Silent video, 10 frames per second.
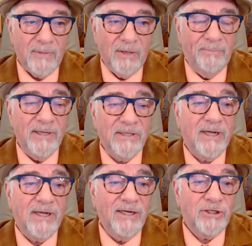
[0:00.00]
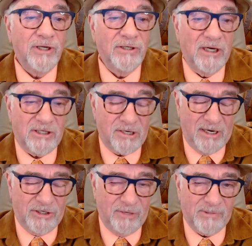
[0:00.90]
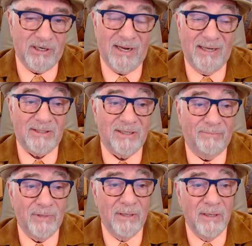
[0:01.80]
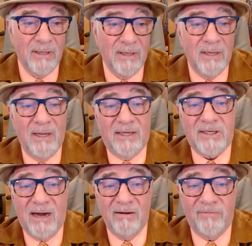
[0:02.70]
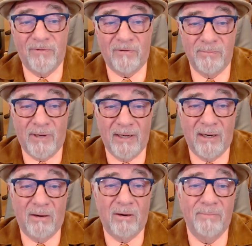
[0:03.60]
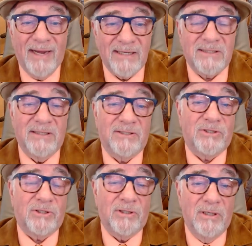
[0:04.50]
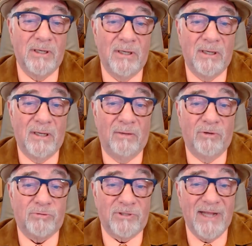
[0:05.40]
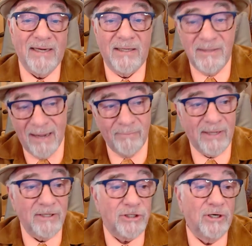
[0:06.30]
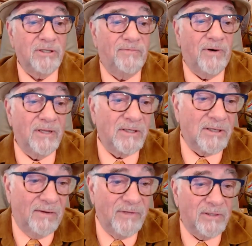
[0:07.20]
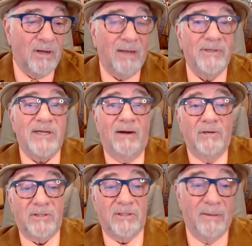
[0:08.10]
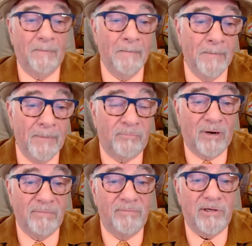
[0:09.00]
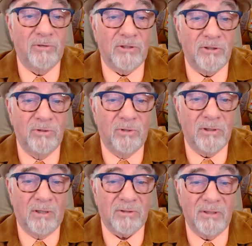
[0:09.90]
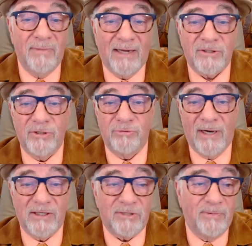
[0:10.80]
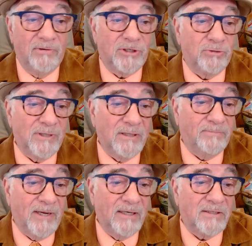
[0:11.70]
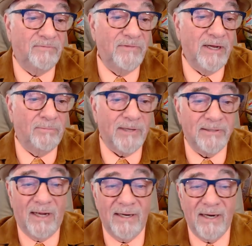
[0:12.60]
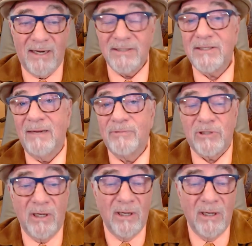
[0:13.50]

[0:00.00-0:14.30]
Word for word: Repeats the ancient Egypt- Egyptian concept as carried forward by Hermeticists, which was then condemned by the church fathers of the time as heresy, probably because it too closely matched the dreaded spiritual independence of Neoplatonic concepts